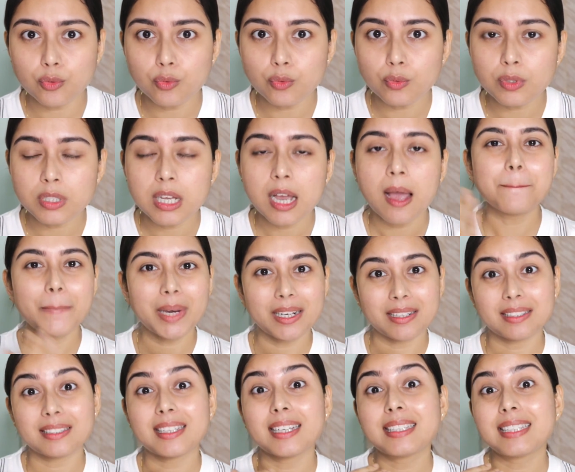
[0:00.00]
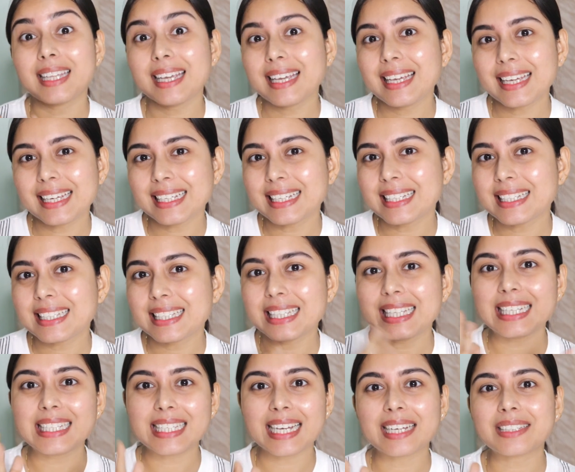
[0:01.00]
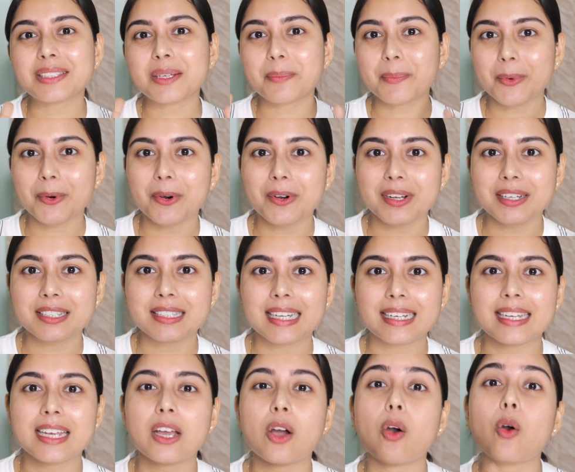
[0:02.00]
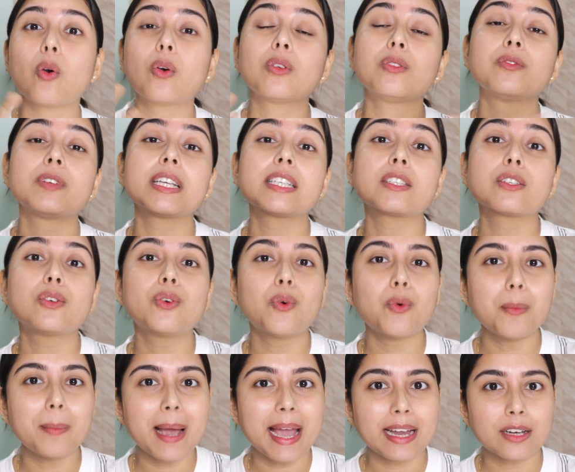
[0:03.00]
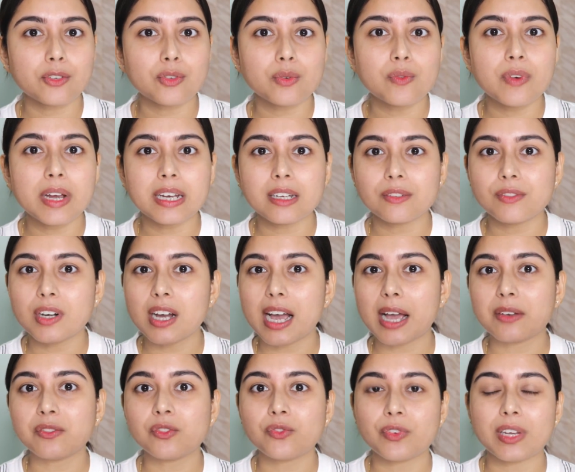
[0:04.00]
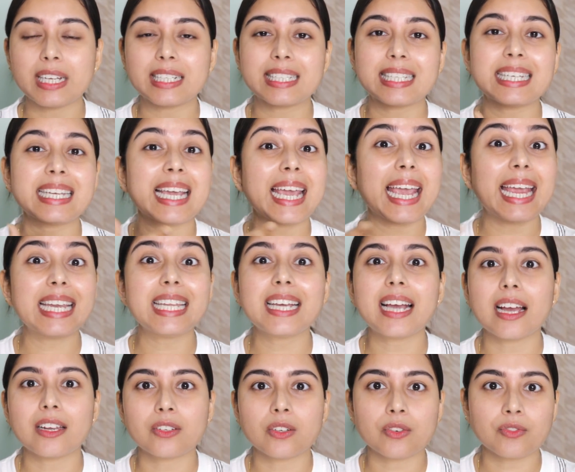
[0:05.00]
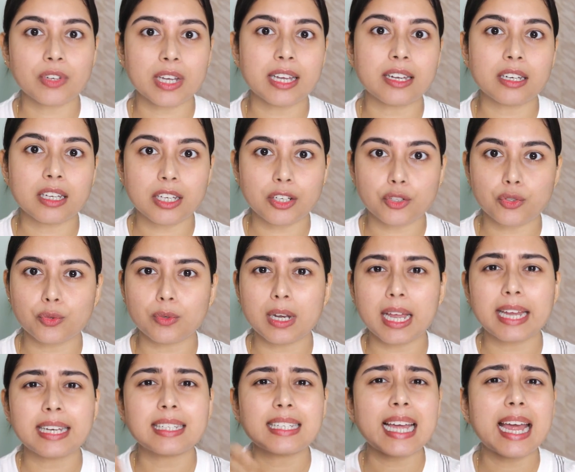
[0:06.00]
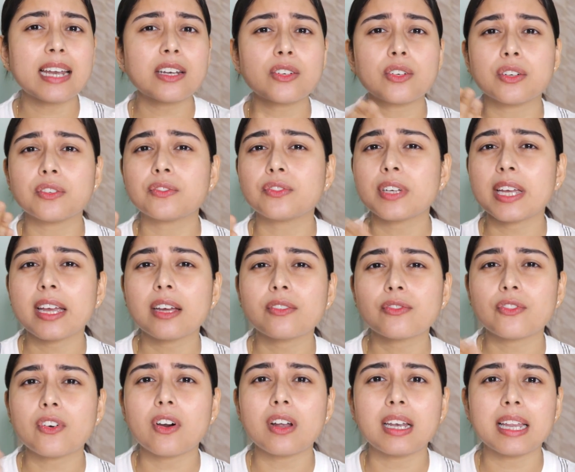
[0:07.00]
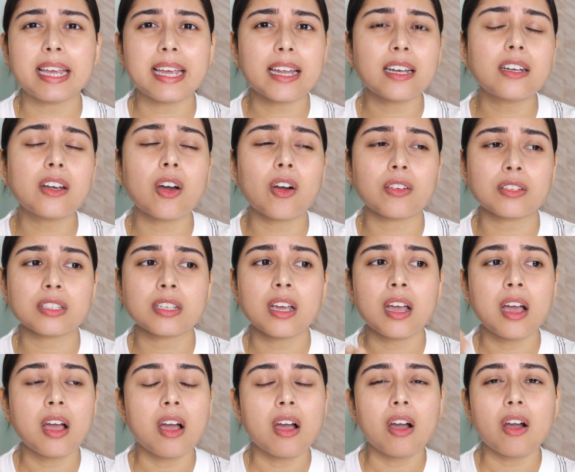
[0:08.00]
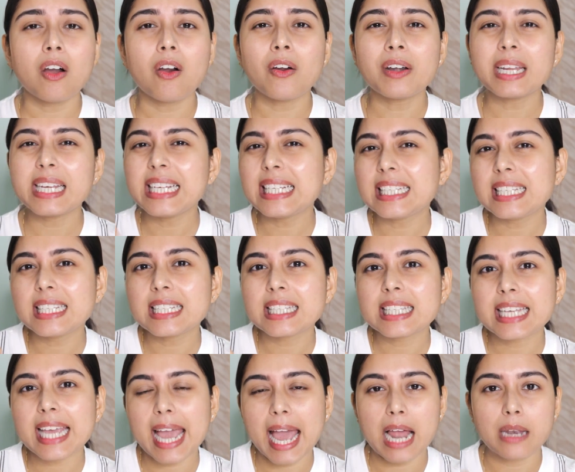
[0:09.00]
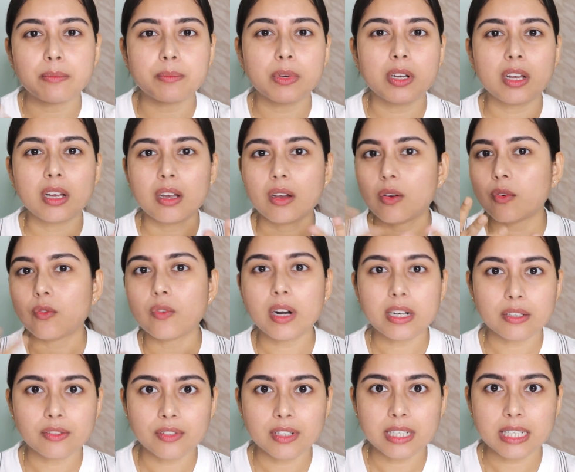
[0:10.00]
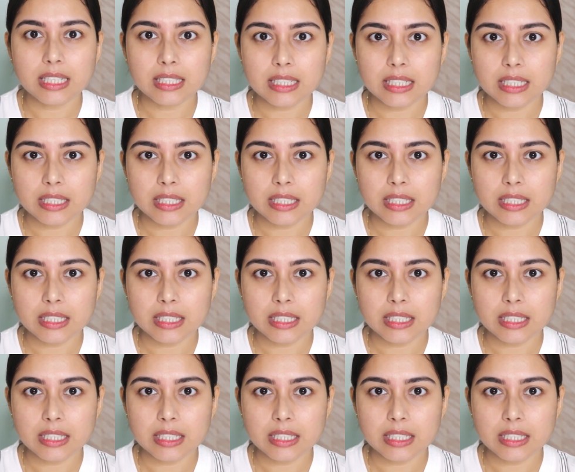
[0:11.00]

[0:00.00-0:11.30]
use, but the thing is, these are the products that I always go back to whenever I'm facing any kind of hair issue like dandruff, hair fall, hair loss, or itchy scalp, whatever it